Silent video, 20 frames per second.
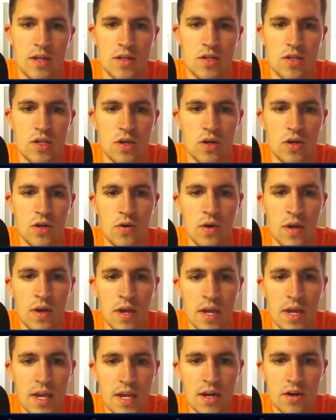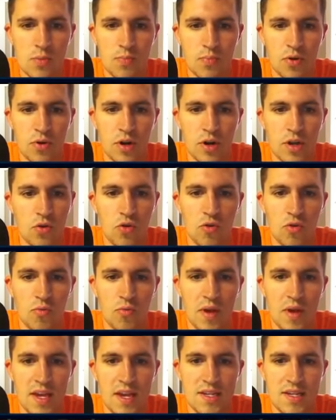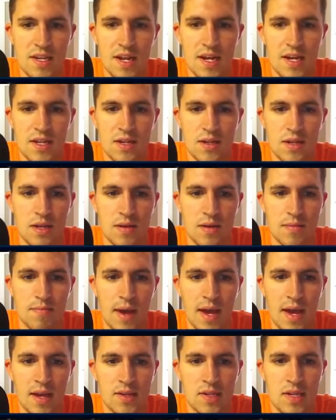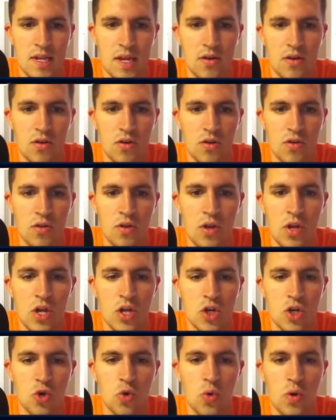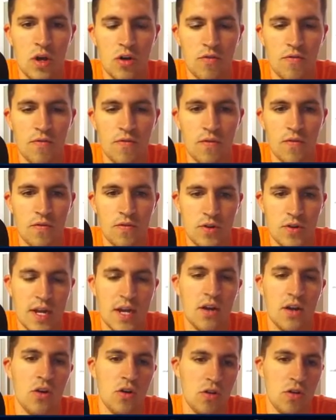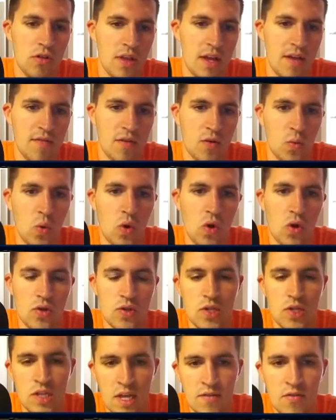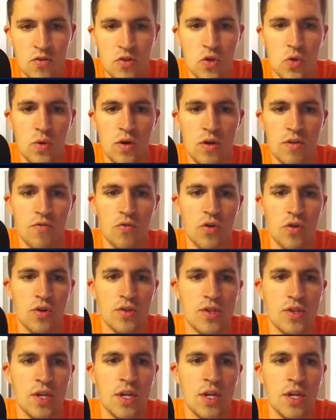So here's a pretty cool base. It has a max Town Hall 12, Town Hall 11 walls, level 12 walls.